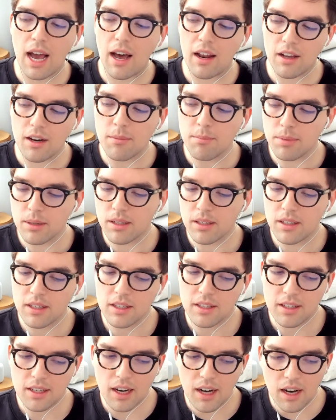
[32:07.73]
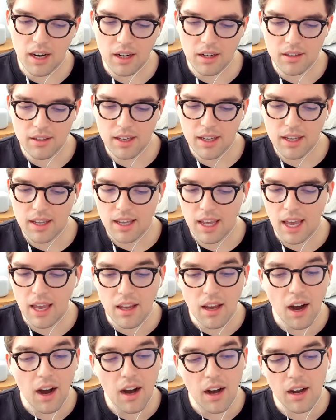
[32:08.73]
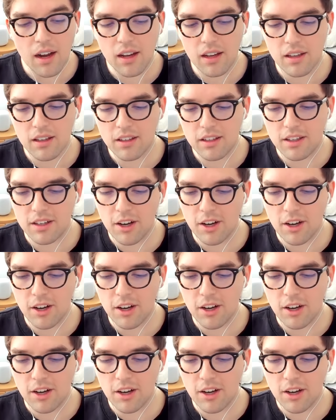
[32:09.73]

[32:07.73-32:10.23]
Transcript: add up, AI,